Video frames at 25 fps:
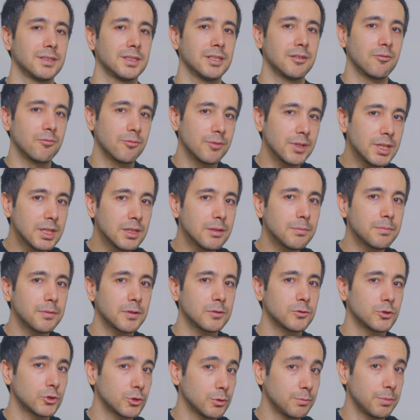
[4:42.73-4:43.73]
The real
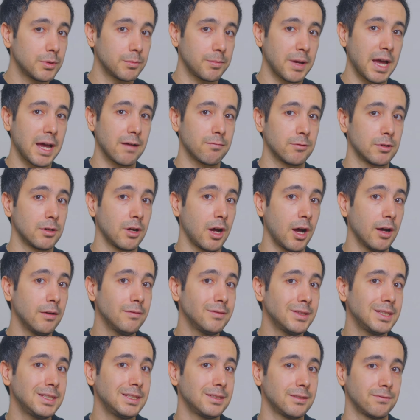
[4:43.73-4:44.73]
superpower
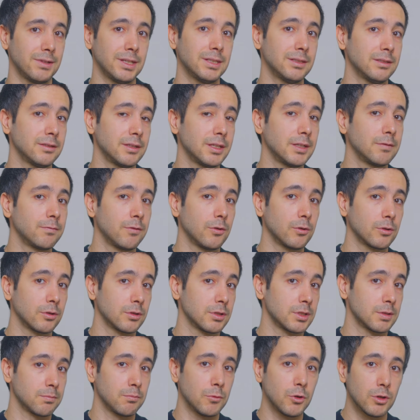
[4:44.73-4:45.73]
of these
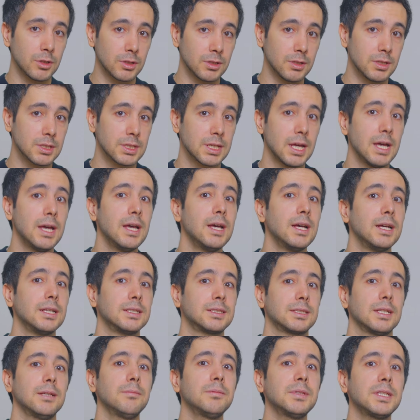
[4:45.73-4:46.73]
rendering-focused models
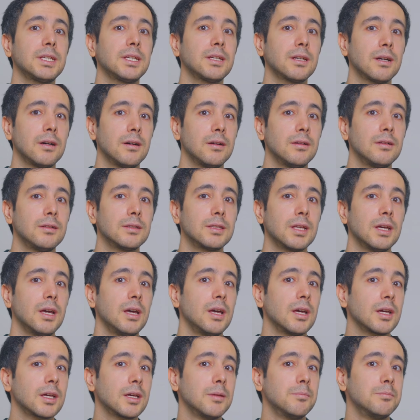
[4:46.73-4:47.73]
is something called
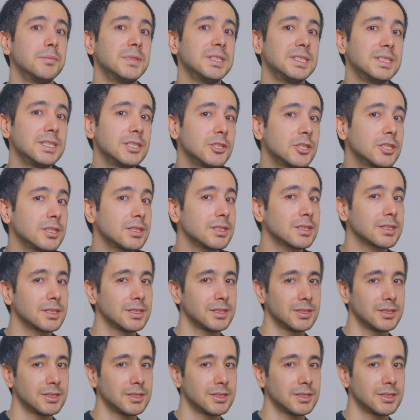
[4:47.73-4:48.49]
compositional